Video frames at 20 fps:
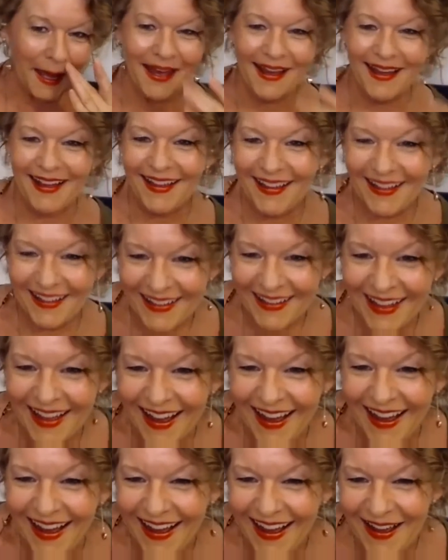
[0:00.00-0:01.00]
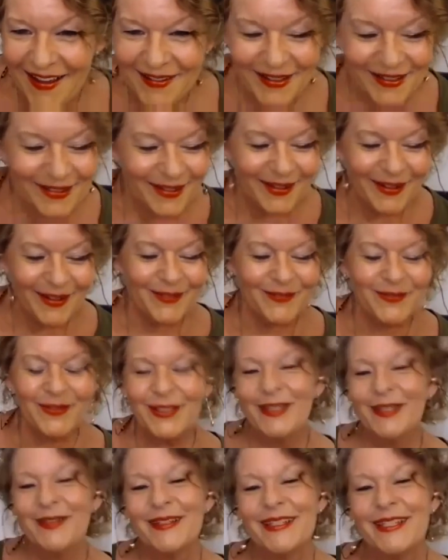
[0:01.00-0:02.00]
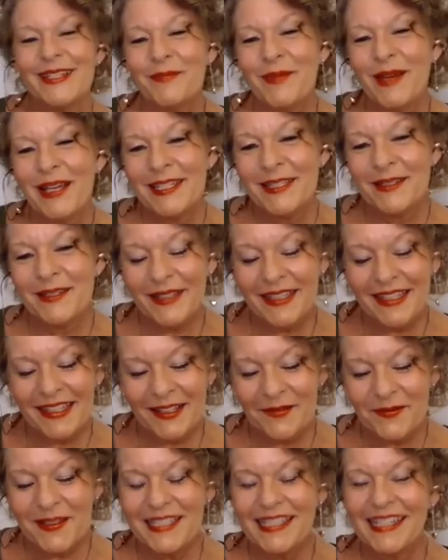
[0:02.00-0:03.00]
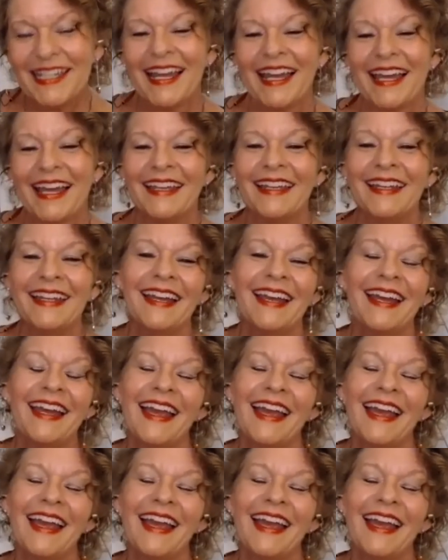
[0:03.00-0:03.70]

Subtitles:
I'm going to offer you a special gift today,